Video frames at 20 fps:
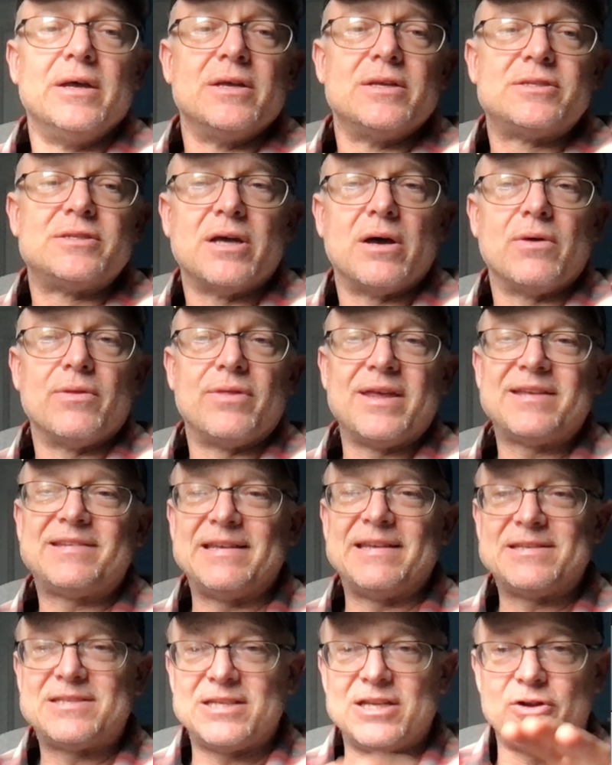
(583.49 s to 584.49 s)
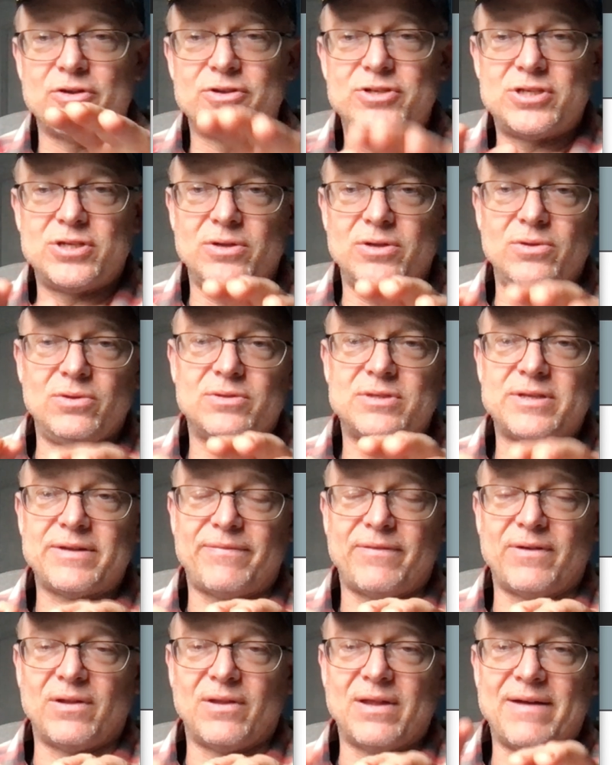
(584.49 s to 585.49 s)
So this is, two
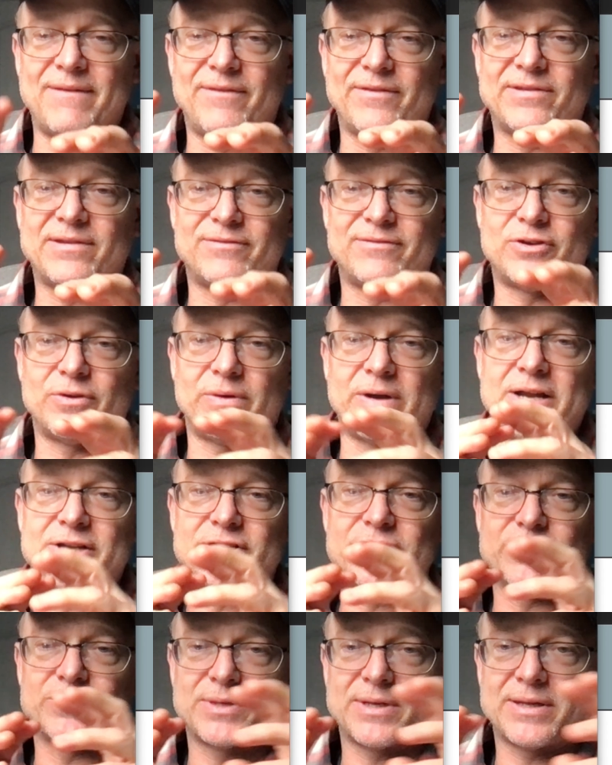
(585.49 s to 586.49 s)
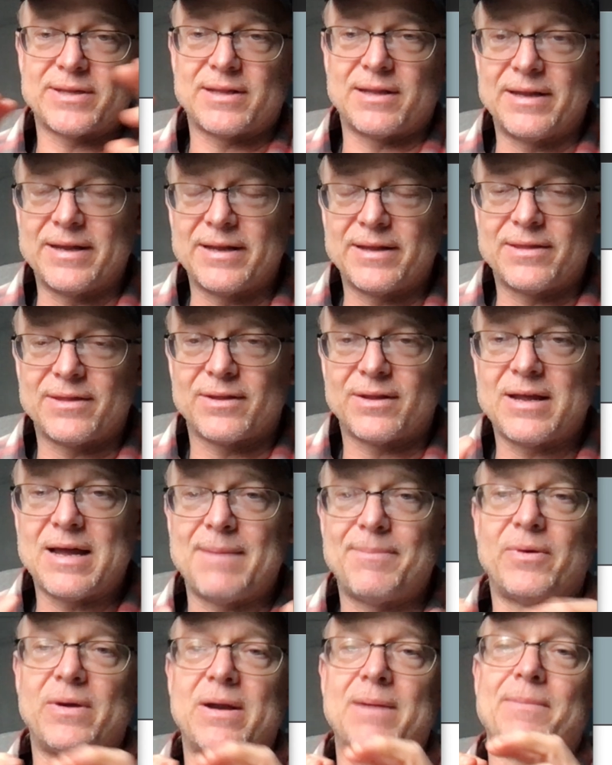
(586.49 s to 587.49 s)
different levels of duration. So we got the length of the
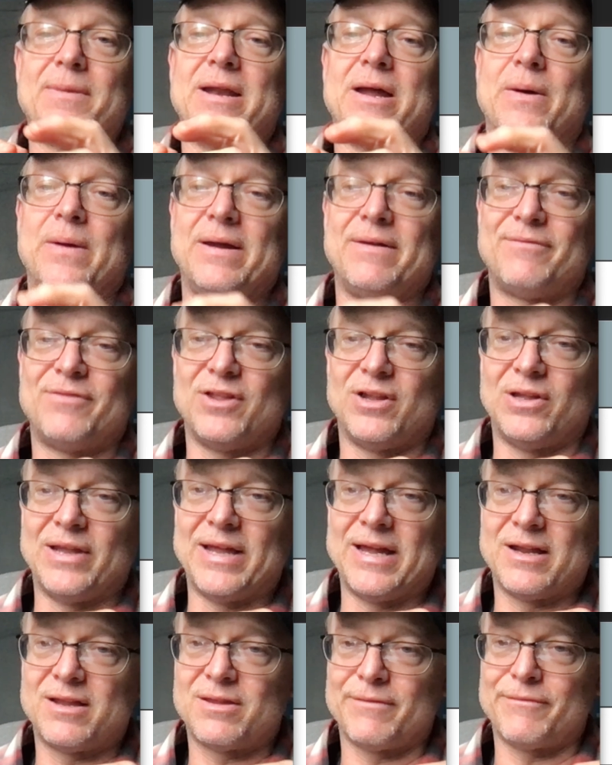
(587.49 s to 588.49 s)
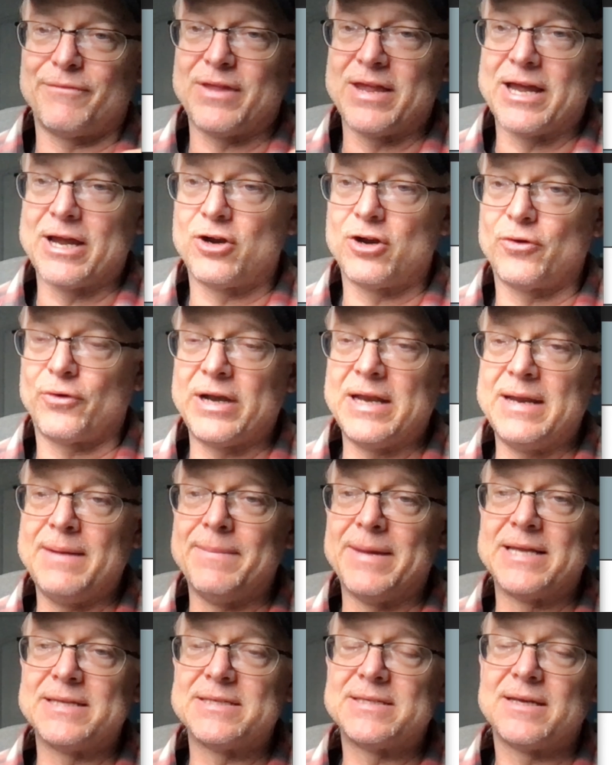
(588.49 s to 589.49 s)
copyright, but now we have the length of the
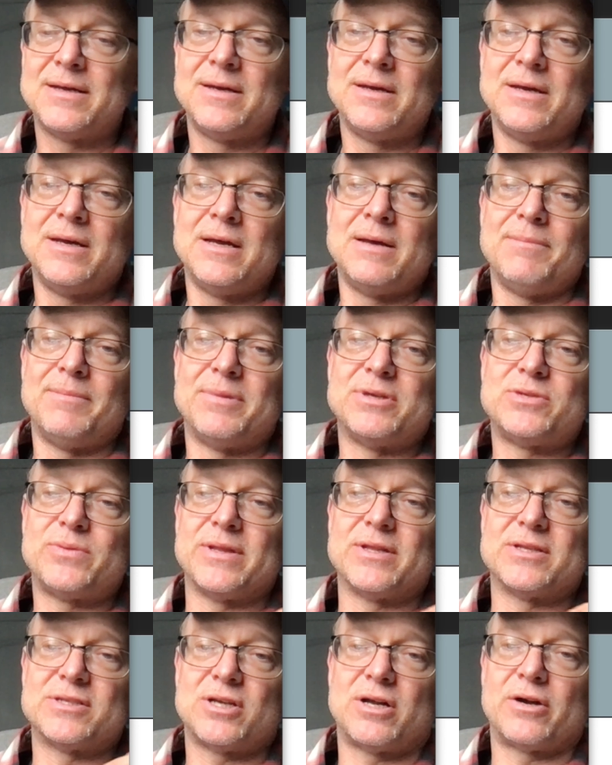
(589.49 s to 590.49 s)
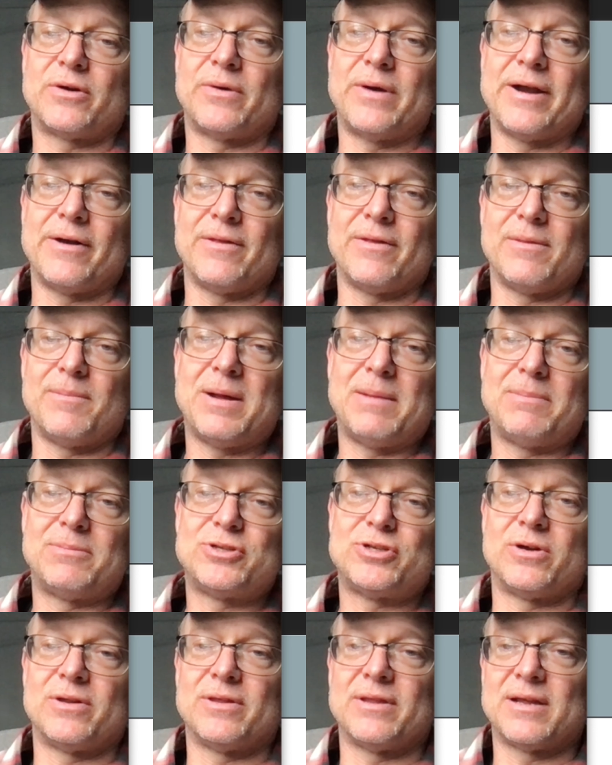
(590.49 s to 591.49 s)
agreement between the songwriter and the
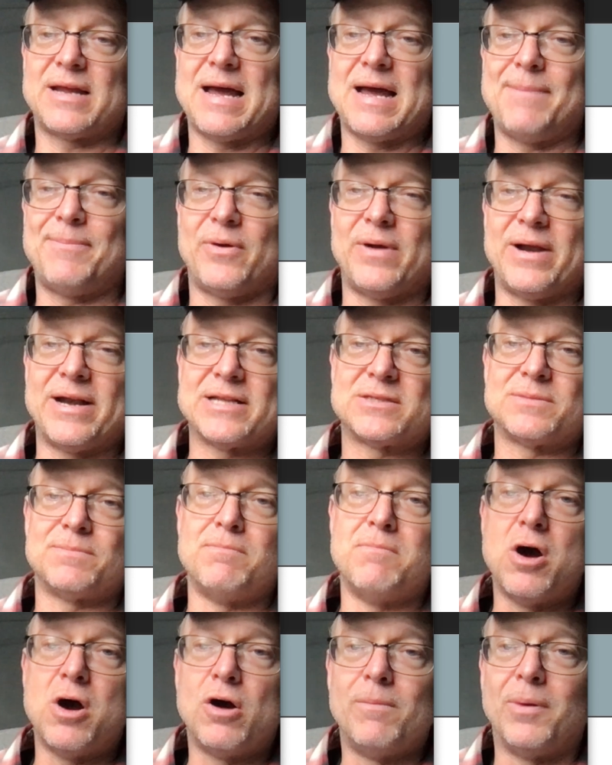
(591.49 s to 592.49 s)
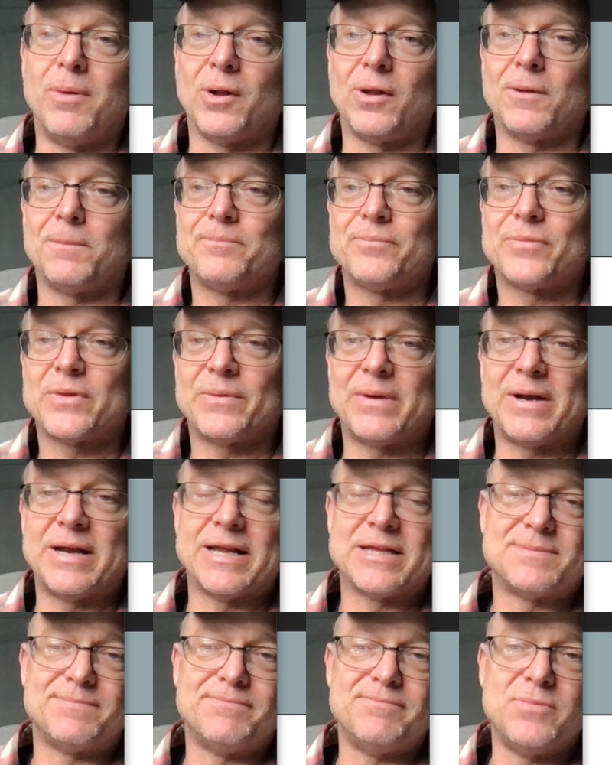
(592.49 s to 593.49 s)
publisher, and the copyright is mobile, right?
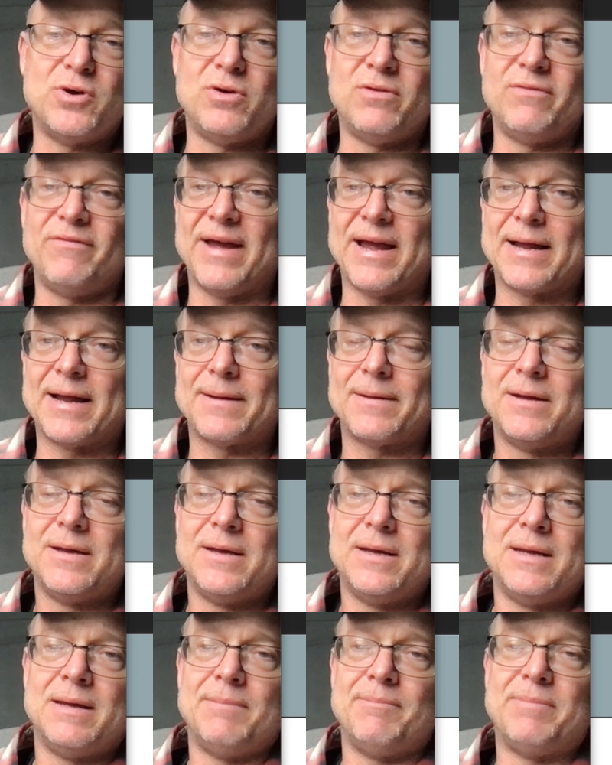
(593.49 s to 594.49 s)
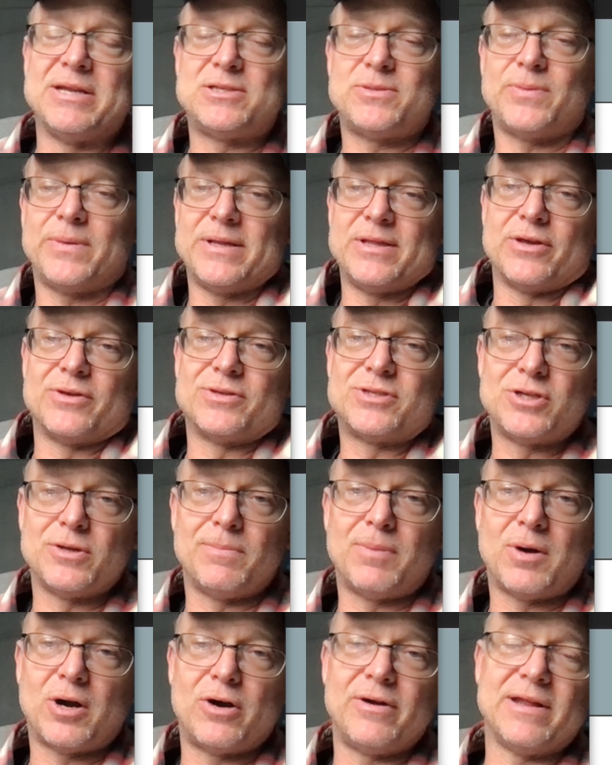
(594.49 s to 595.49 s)
It's moving between those two
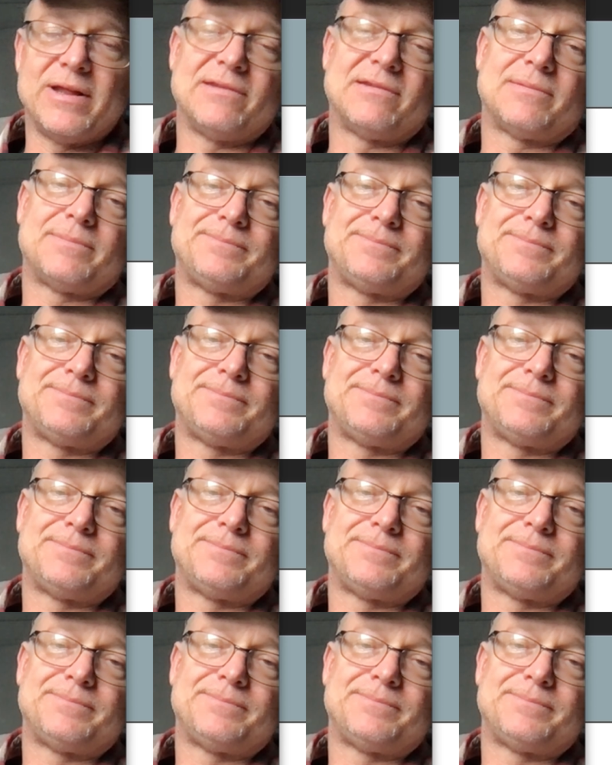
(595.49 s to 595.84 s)
parties.